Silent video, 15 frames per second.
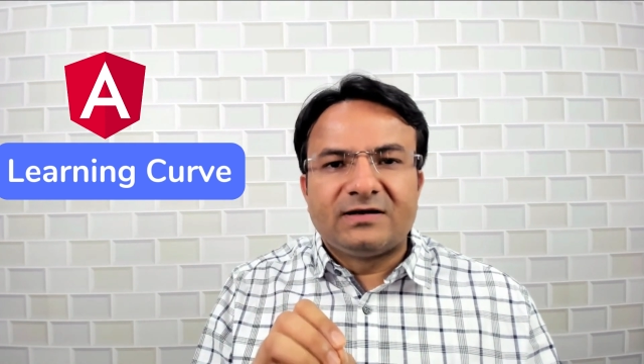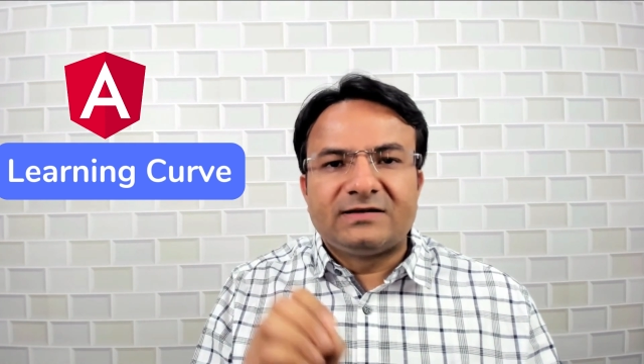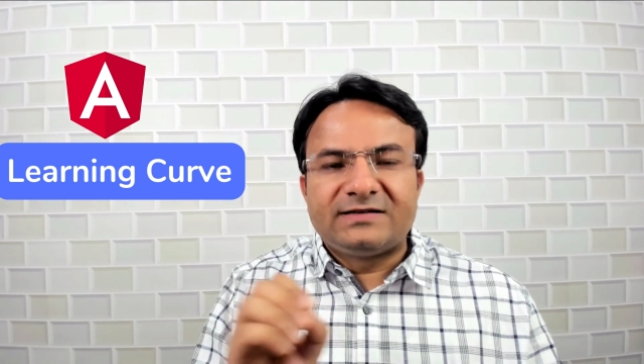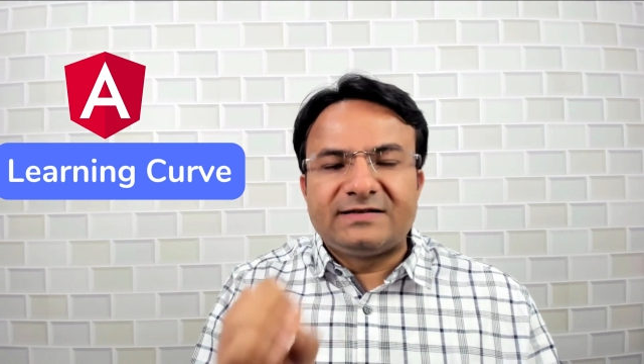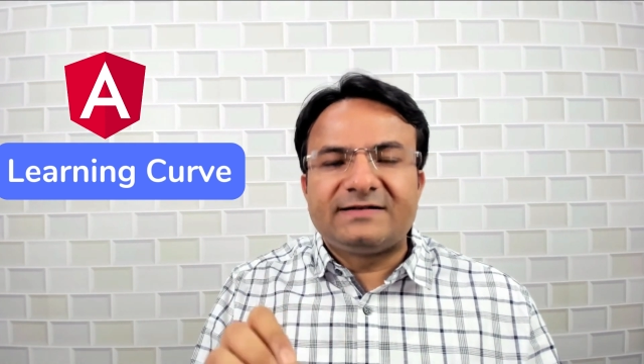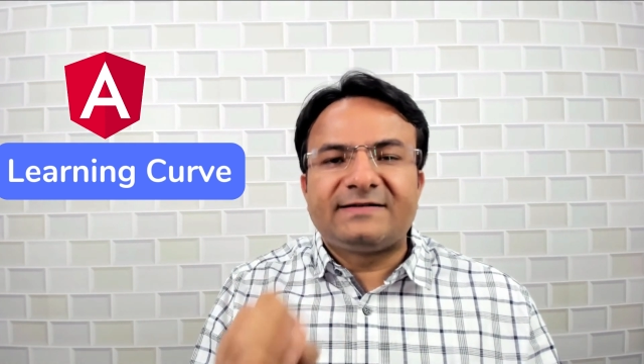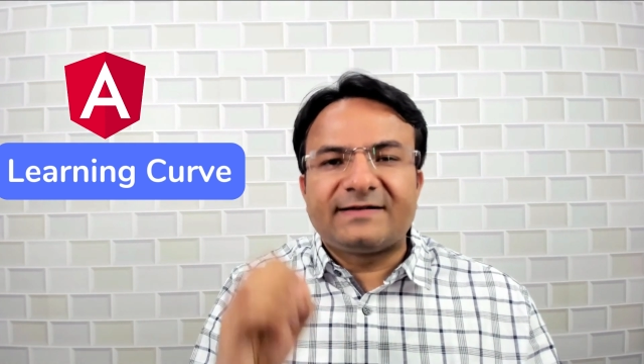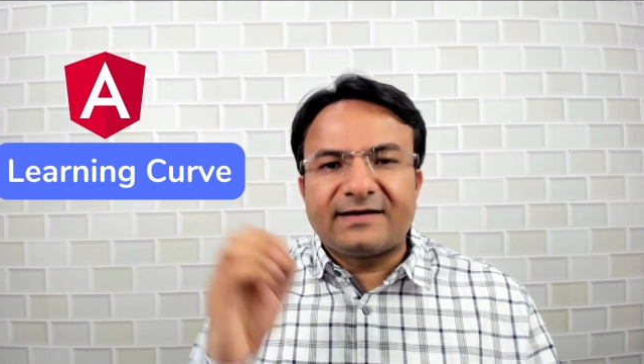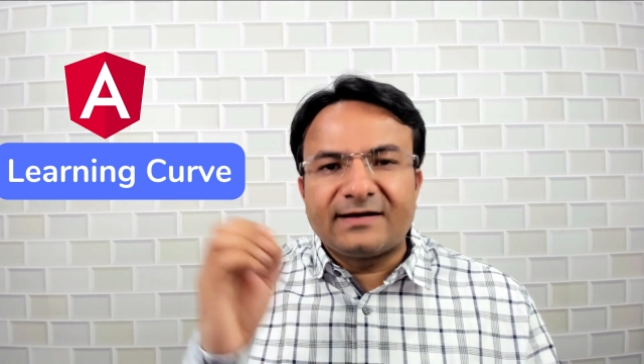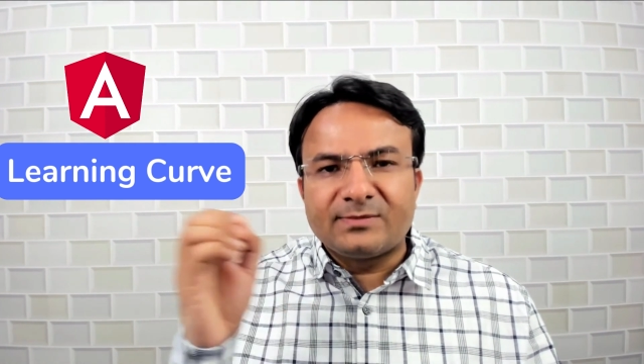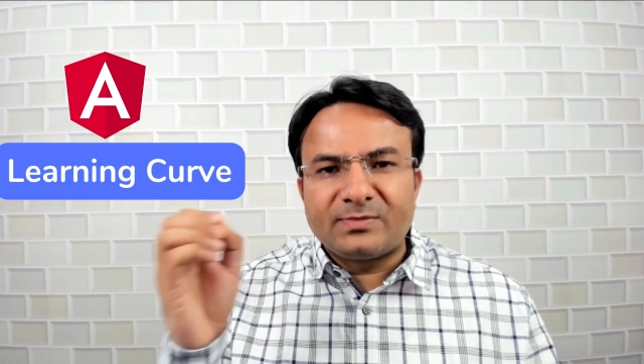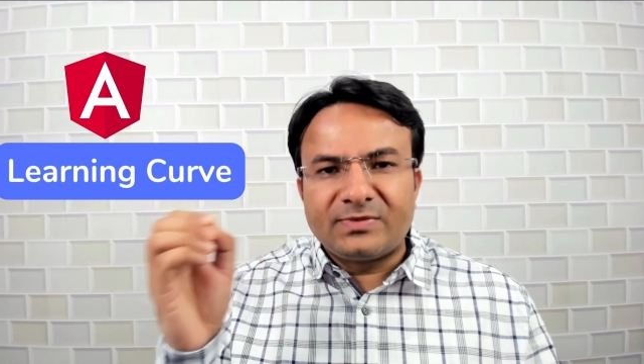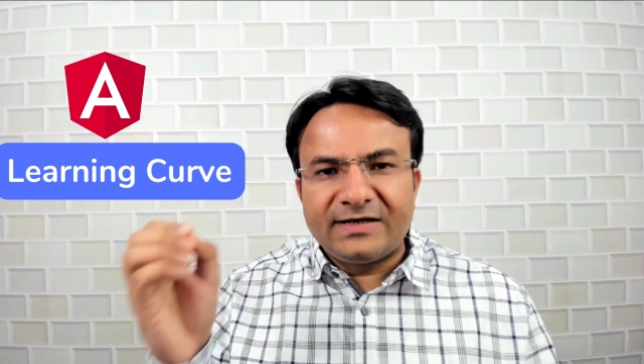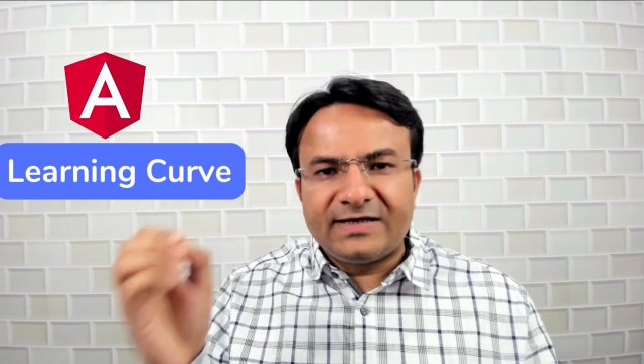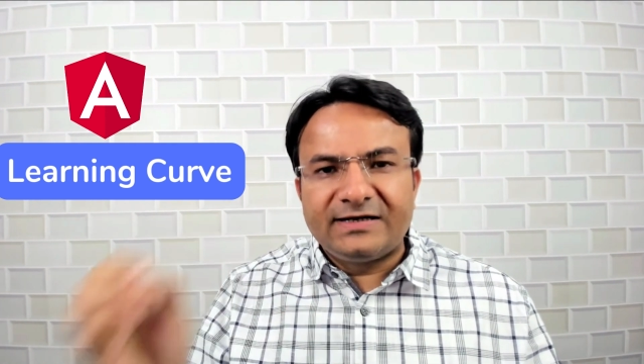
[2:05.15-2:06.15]
that is
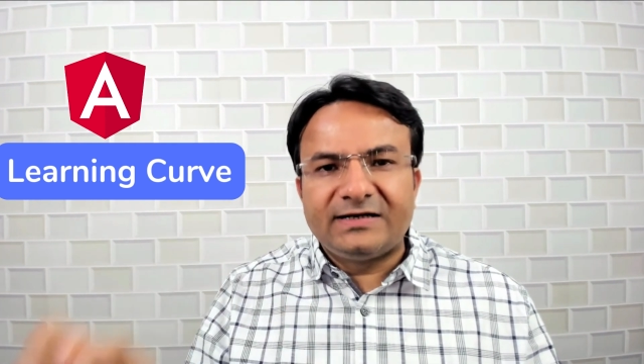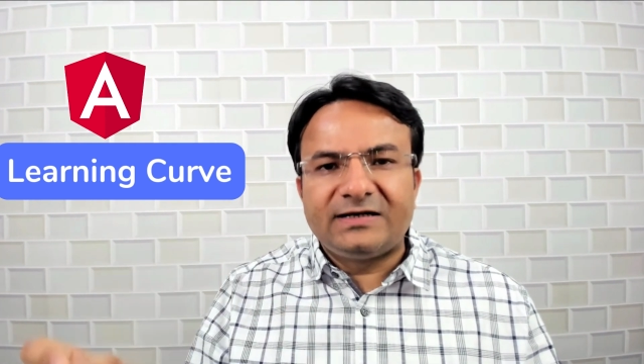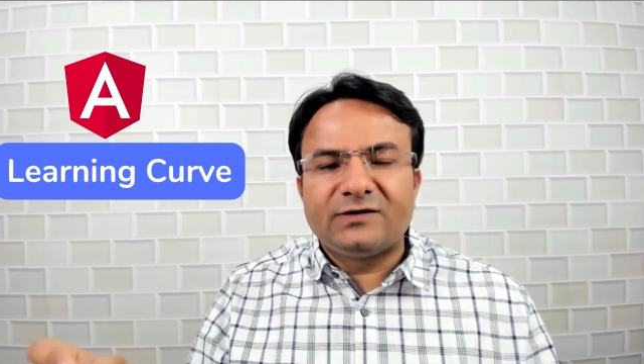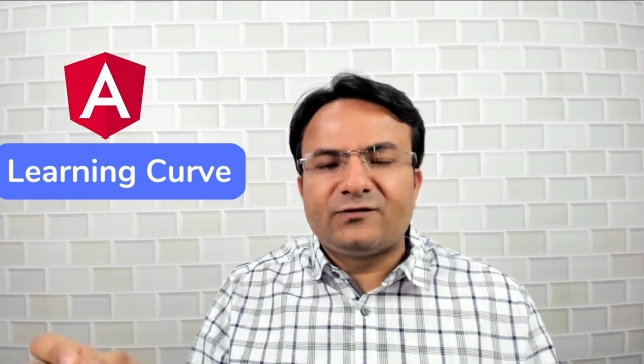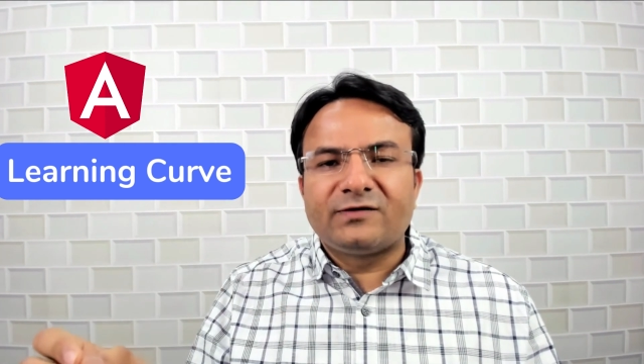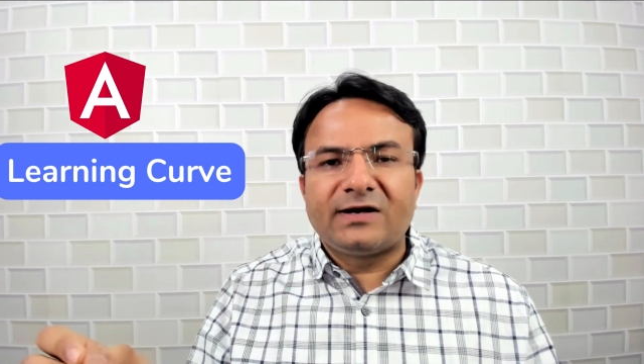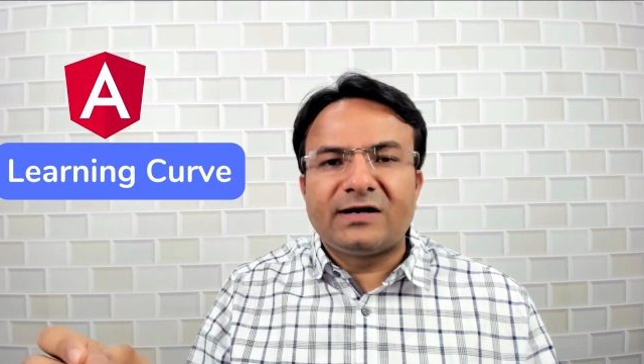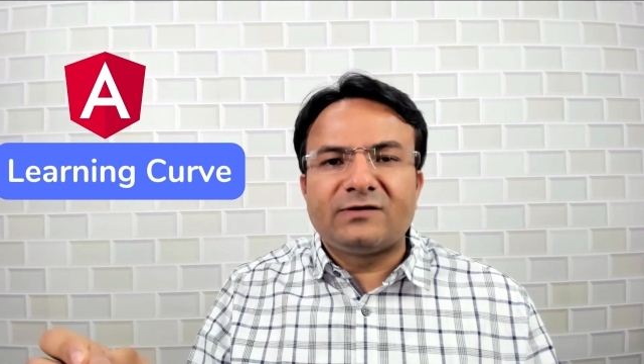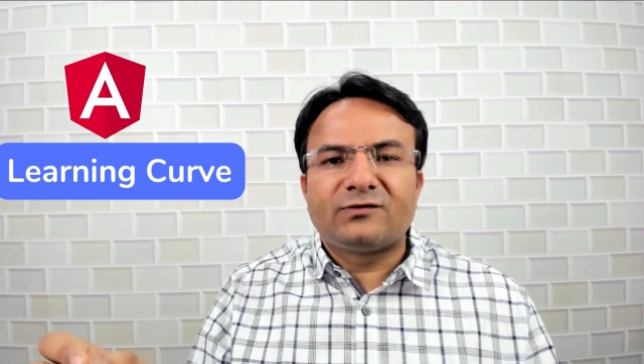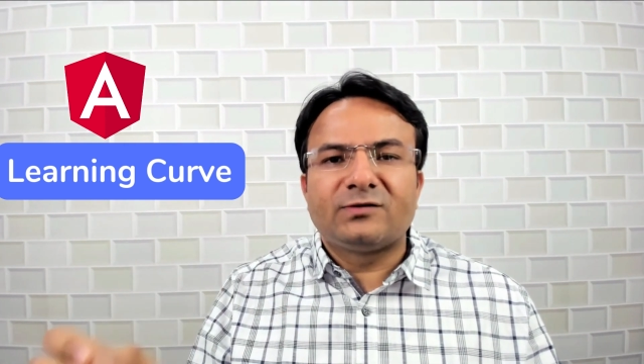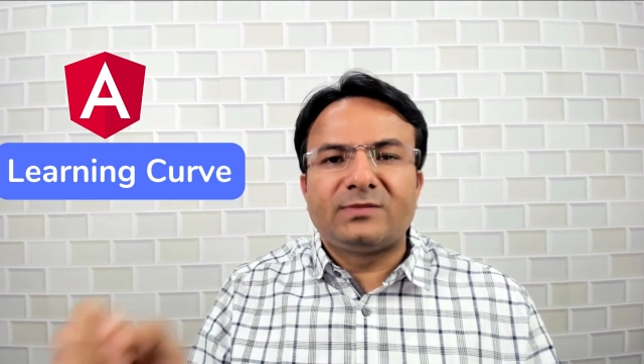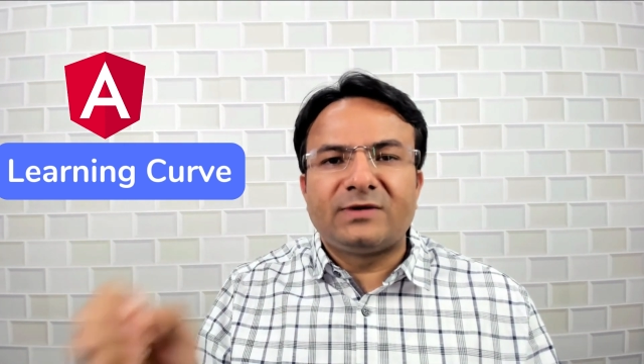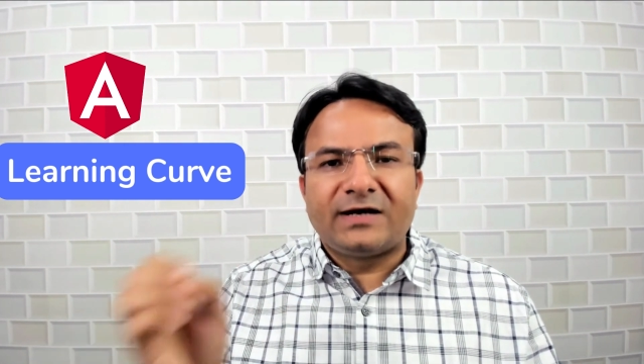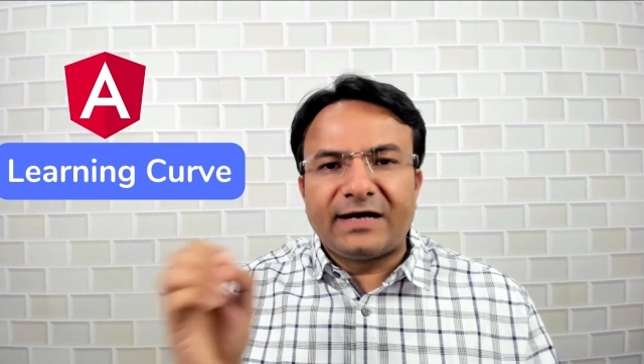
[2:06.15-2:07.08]
completely different from the